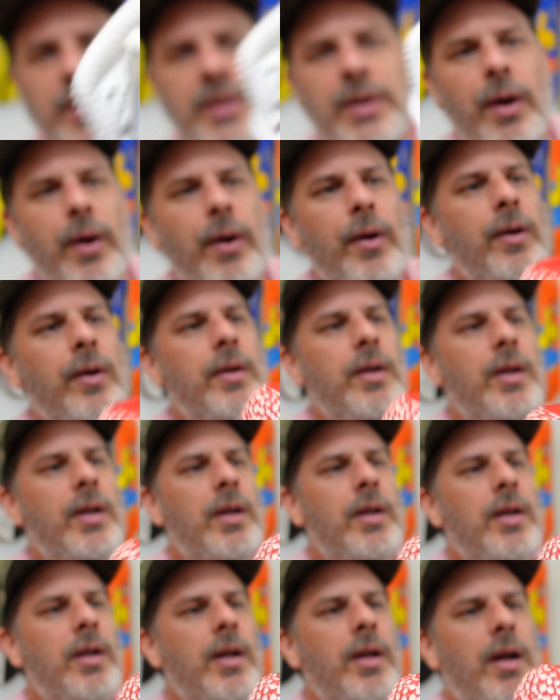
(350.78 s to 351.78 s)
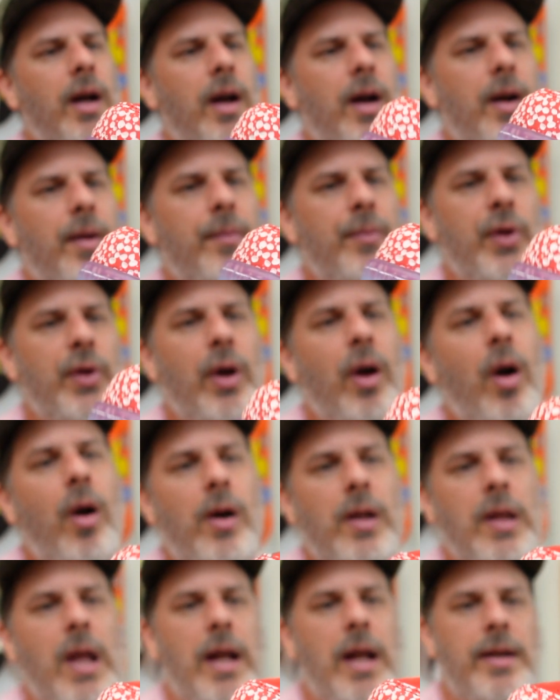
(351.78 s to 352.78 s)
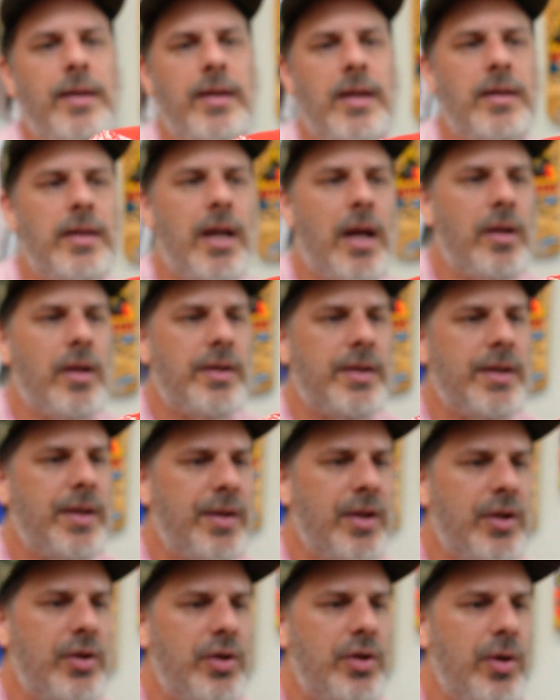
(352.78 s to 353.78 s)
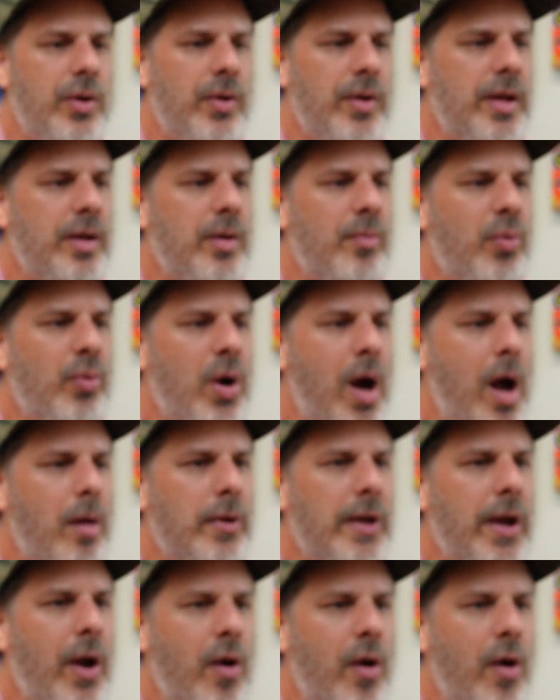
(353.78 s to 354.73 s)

So um, there are a lot of details in this shoe that you probably